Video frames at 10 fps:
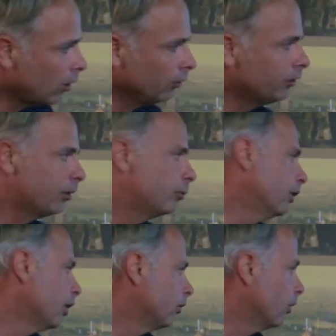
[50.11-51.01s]
on
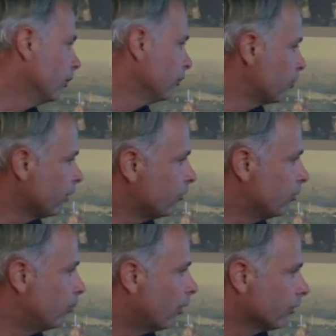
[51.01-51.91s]
that
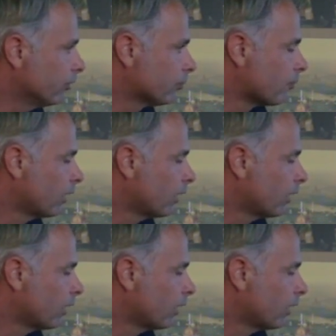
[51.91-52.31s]
spaceship part.